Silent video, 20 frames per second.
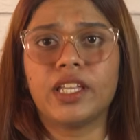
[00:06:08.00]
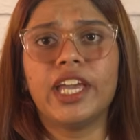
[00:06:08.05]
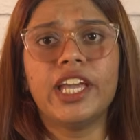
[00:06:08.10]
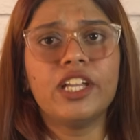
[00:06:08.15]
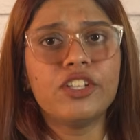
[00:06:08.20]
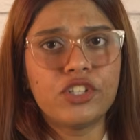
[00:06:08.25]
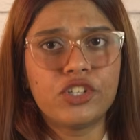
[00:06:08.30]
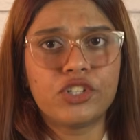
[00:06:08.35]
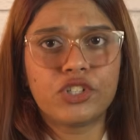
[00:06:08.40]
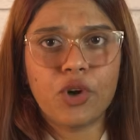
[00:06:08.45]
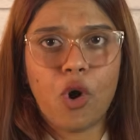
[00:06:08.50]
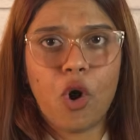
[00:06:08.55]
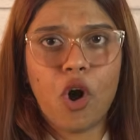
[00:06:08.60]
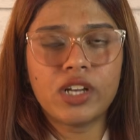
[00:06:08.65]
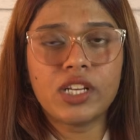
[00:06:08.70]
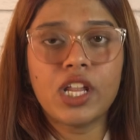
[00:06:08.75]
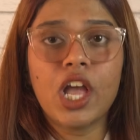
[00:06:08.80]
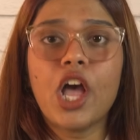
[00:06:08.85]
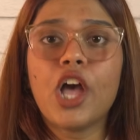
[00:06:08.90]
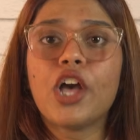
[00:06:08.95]
In
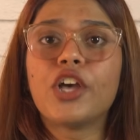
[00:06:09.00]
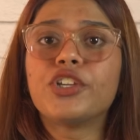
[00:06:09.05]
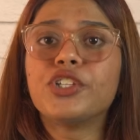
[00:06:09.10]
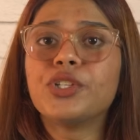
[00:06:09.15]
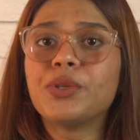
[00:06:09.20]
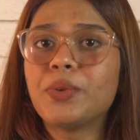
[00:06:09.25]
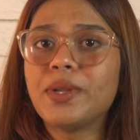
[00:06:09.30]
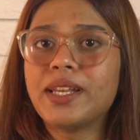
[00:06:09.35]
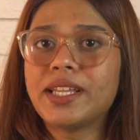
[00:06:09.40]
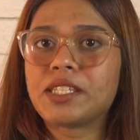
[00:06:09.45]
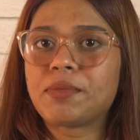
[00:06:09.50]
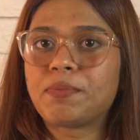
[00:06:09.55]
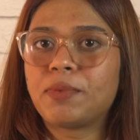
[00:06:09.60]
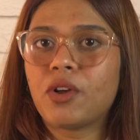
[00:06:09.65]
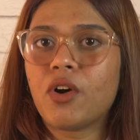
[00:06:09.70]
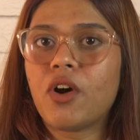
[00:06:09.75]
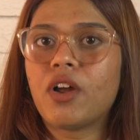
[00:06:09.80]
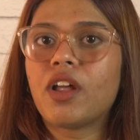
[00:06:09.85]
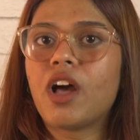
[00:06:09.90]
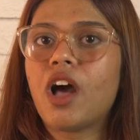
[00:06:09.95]
short, you will
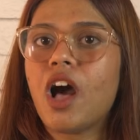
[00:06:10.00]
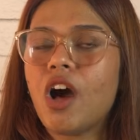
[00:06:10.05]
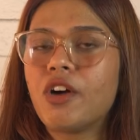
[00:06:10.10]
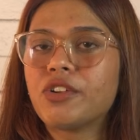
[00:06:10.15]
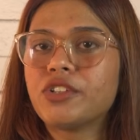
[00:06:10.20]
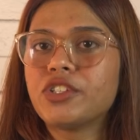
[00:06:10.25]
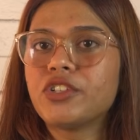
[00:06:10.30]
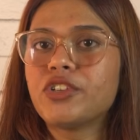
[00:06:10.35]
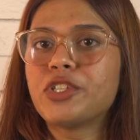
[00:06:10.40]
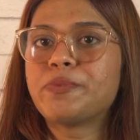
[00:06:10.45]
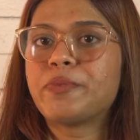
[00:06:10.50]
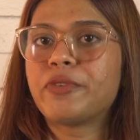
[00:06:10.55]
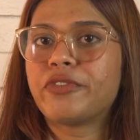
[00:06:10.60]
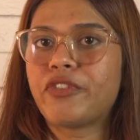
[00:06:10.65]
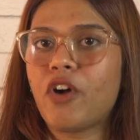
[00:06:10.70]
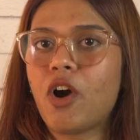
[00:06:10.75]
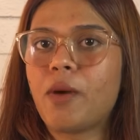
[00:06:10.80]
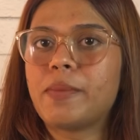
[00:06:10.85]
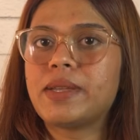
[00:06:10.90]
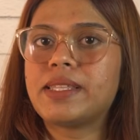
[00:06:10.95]
explore how to use
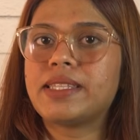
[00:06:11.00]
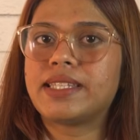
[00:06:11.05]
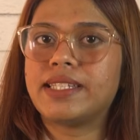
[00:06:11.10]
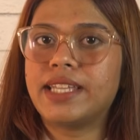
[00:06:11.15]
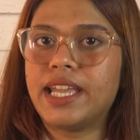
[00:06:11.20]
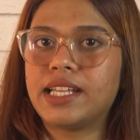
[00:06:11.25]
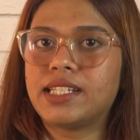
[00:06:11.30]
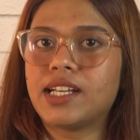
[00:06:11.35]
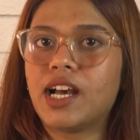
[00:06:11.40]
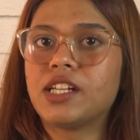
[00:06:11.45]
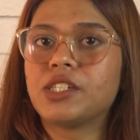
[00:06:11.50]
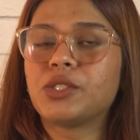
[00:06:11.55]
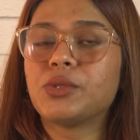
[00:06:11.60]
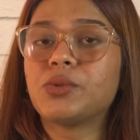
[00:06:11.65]
performance data